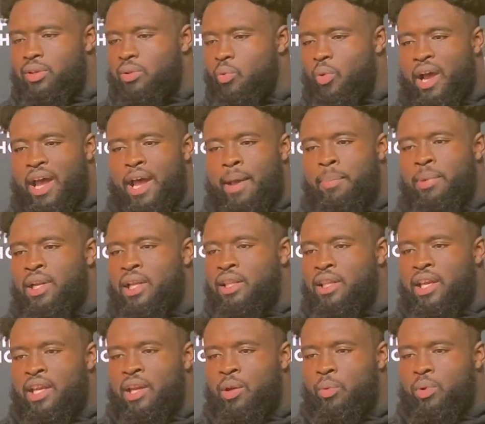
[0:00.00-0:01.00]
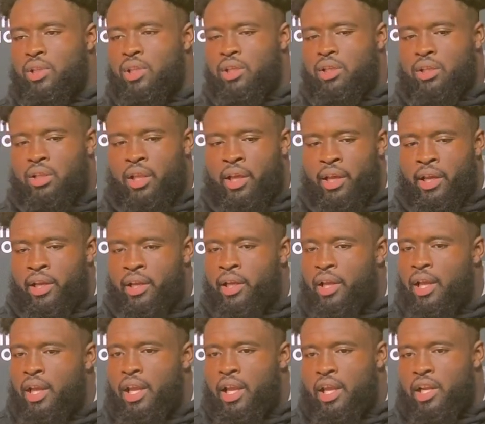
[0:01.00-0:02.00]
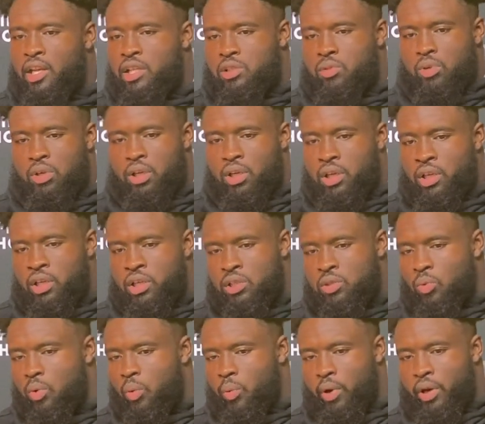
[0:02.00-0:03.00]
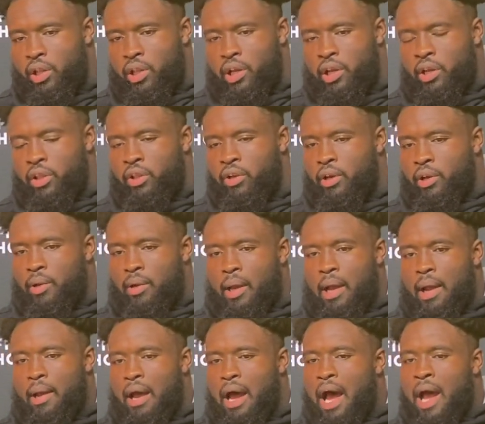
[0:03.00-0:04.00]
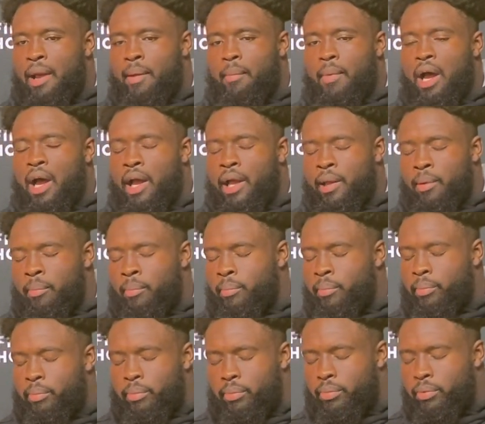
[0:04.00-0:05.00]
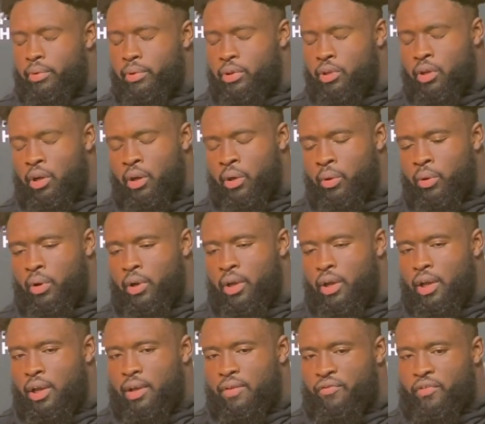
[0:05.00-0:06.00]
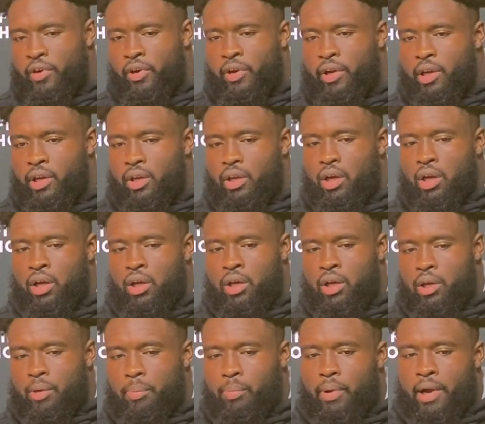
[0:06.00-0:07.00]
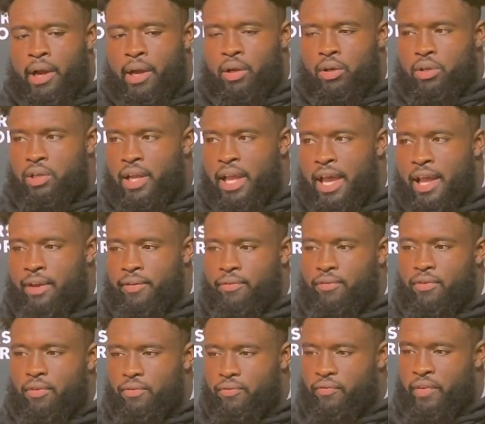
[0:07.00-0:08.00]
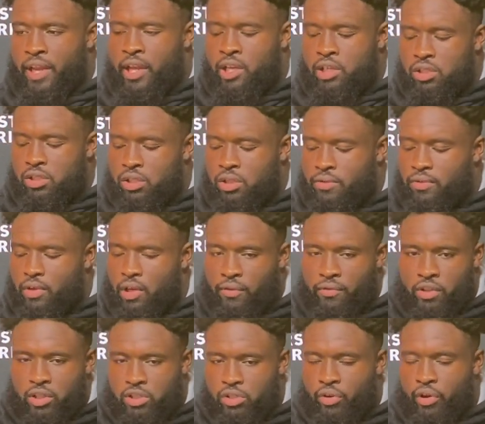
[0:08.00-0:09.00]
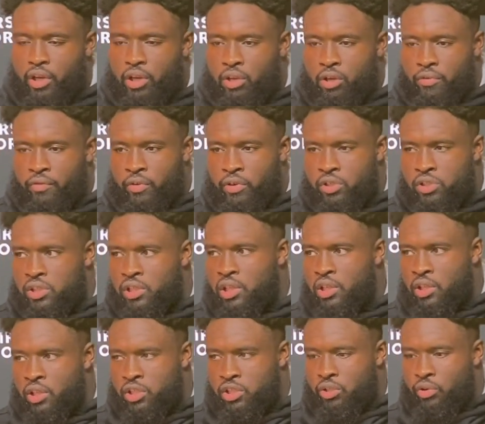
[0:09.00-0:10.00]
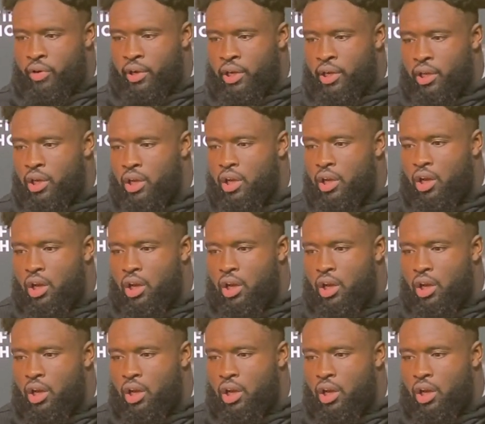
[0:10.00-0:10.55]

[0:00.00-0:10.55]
what happened at the end with the delay, it is what it is, one way or the other. I'm you know, very proud to have fans of this great university, of this great